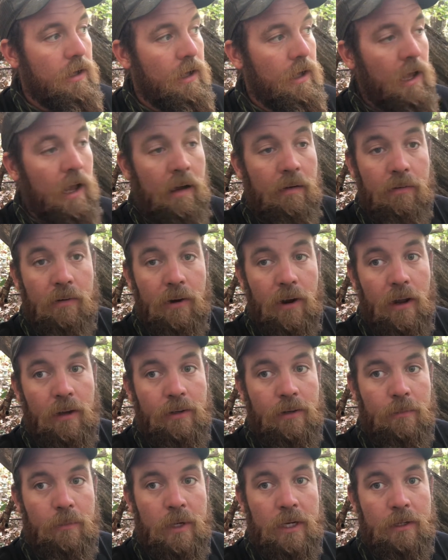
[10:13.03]
I forgot
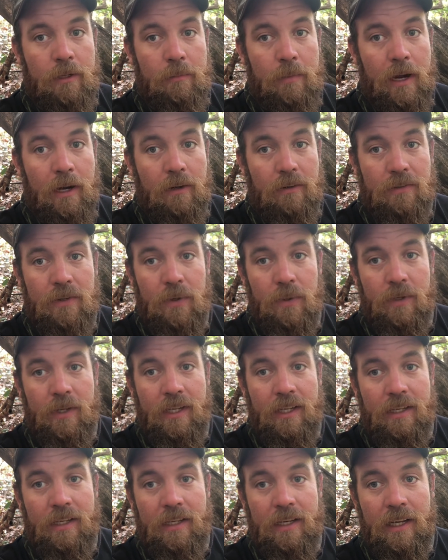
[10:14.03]
to bring the microphone
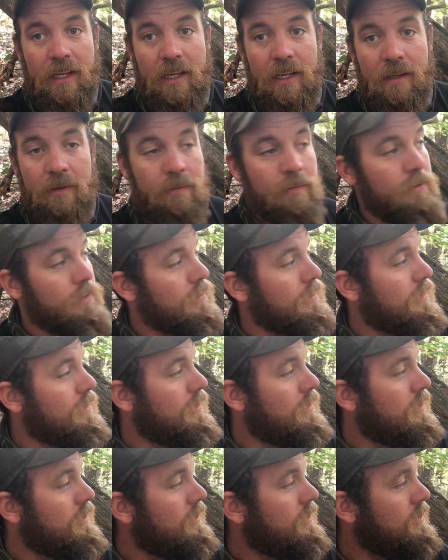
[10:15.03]
again today,
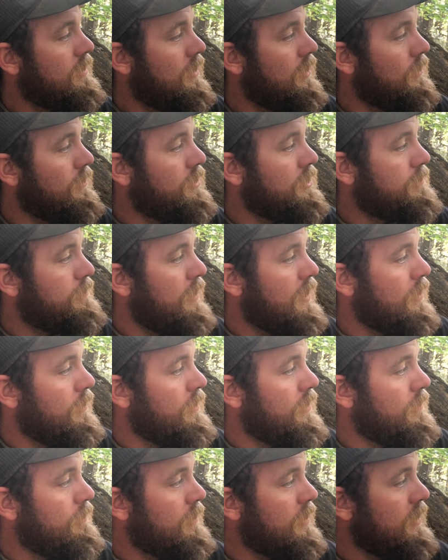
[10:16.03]
so just bear
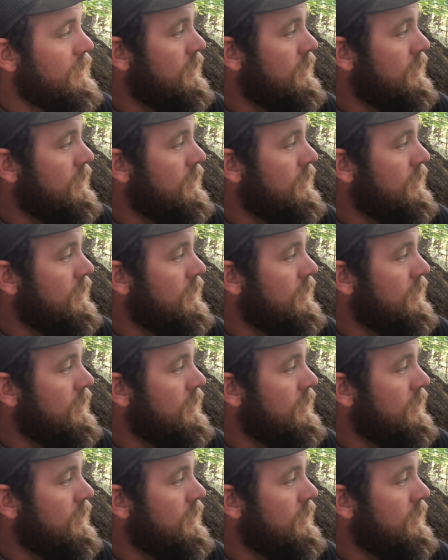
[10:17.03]
with me.